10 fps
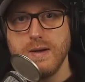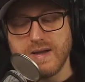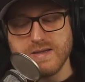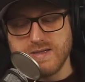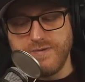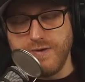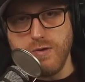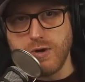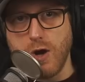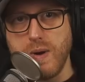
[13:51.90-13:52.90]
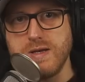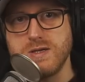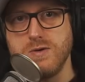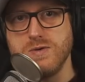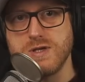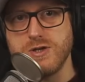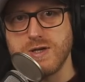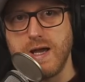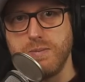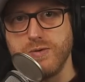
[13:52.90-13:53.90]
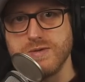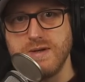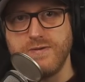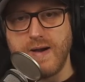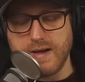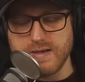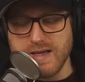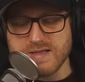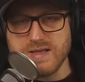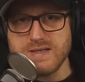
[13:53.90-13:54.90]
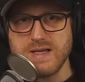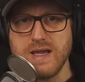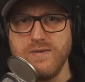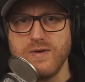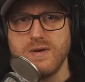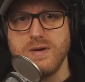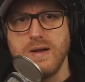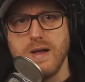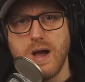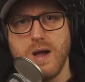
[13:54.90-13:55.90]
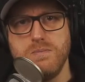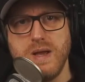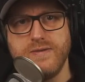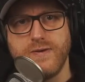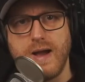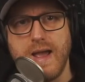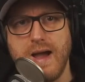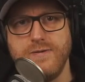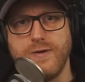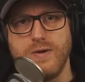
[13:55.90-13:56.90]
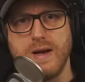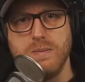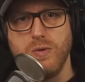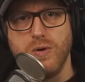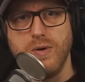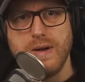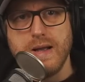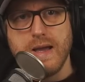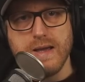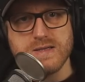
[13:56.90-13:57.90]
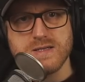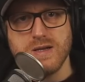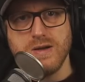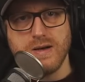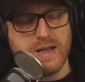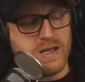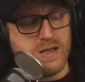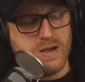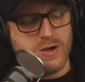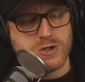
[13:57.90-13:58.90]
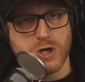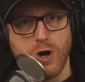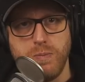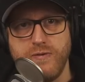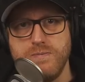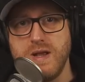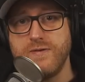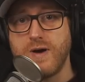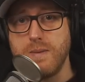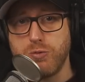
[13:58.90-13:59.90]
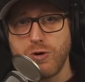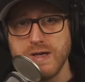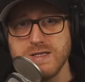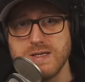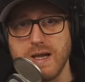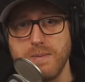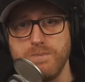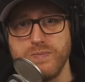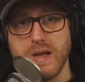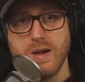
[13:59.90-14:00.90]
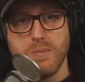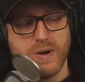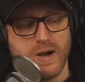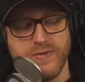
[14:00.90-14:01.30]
That's if you go into such labels. In fact, is this even a mid-fi headphone anymore? It's certainly top of mid-fi pricing, but